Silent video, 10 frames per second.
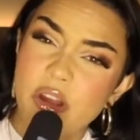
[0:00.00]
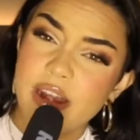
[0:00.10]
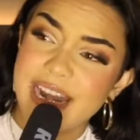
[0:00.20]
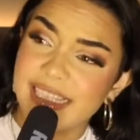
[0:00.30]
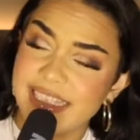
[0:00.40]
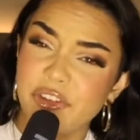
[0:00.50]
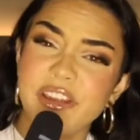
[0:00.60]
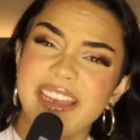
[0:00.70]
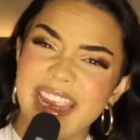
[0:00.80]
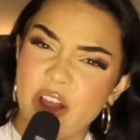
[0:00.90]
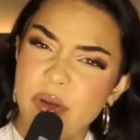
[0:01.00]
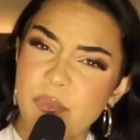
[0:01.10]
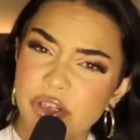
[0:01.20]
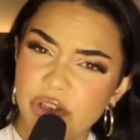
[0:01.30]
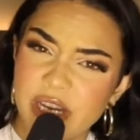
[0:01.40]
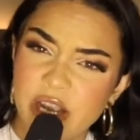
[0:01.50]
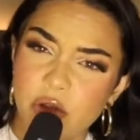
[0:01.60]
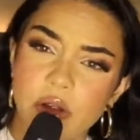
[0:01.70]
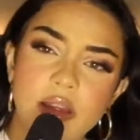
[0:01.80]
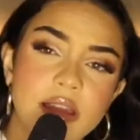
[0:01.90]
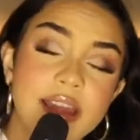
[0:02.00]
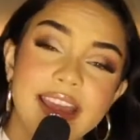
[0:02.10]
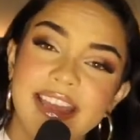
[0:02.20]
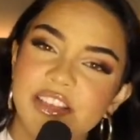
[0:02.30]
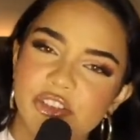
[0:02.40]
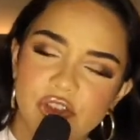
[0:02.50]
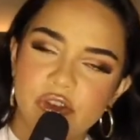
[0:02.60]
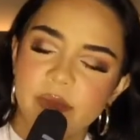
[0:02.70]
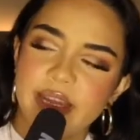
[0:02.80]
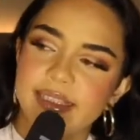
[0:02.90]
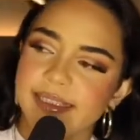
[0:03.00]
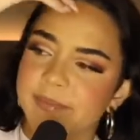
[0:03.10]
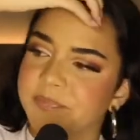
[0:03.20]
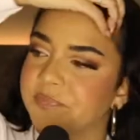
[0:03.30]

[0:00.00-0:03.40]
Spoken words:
nacido y criado en Puerto Rico, is so amazing.